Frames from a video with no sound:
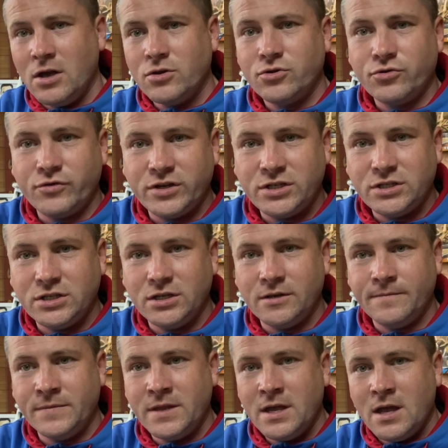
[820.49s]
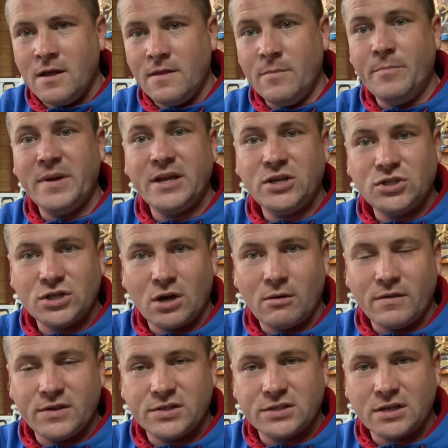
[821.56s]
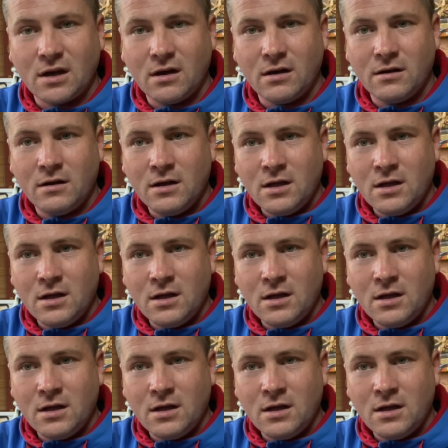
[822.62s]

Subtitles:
Christian, the Big Show at the start.